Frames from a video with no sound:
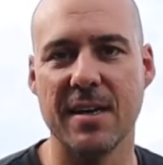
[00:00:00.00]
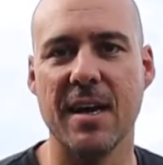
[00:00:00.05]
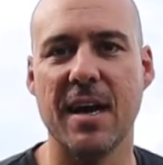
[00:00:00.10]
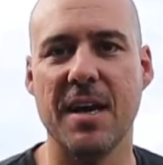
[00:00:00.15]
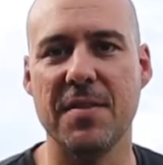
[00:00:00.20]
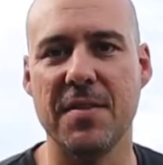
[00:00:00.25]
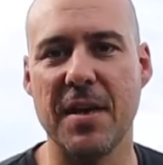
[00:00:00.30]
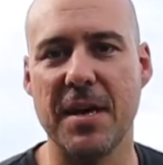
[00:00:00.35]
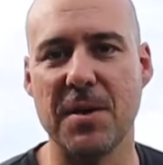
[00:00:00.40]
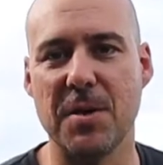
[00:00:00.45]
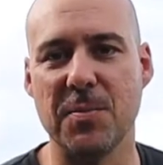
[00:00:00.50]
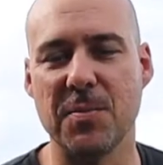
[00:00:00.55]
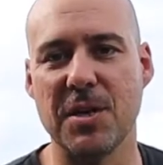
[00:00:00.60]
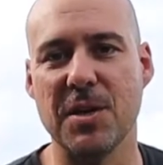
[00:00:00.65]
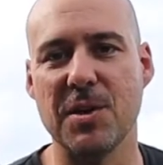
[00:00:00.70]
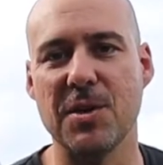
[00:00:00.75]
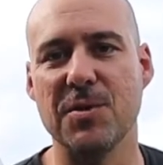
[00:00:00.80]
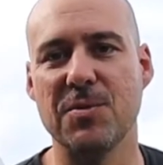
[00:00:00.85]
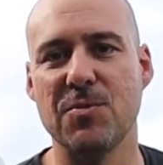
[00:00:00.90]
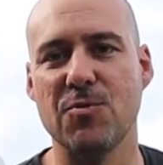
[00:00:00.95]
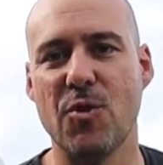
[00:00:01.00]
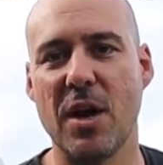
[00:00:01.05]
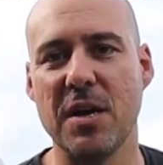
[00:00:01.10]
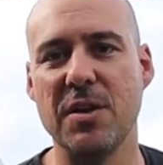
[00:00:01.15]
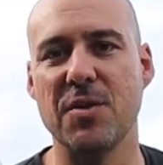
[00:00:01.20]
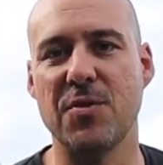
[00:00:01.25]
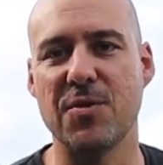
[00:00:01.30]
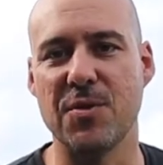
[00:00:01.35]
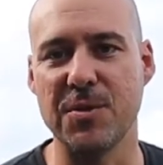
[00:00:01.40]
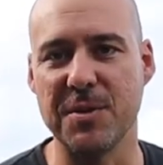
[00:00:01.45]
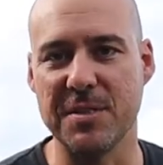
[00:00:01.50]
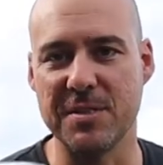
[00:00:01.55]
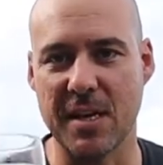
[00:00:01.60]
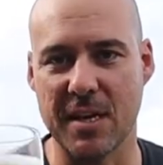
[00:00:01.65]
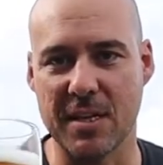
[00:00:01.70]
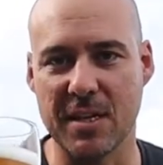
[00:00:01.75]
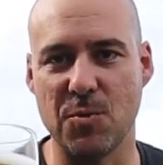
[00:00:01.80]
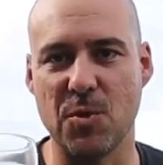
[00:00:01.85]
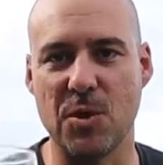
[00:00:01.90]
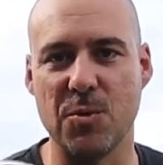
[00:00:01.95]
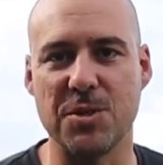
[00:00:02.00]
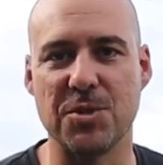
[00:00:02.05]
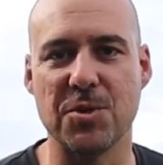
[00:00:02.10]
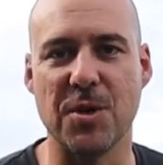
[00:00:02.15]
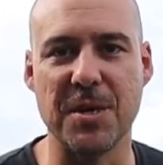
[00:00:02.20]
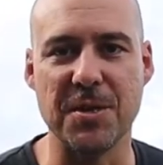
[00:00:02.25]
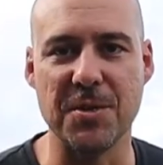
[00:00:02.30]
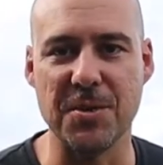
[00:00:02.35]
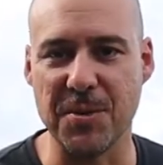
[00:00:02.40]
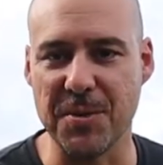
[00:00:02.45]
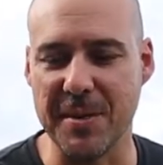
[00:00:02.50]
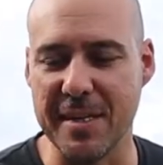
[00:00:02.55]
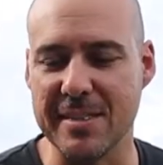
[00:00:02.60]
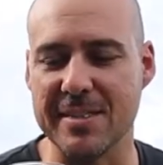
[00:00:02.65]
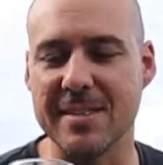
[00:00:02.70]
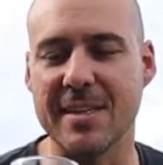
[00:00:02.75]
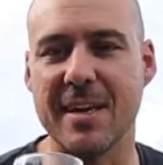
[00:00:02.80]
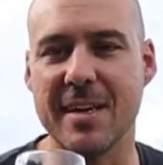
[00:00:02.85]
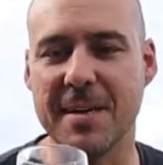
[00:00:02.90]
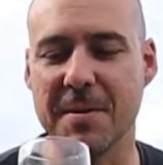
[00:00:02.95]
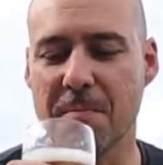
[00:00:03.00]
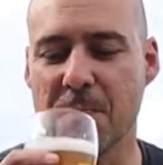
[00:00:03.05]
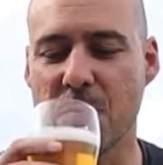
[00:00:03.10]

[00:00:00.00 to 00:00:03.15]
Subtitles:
and then I'm gonna run you through exactly what we're trying to do here today.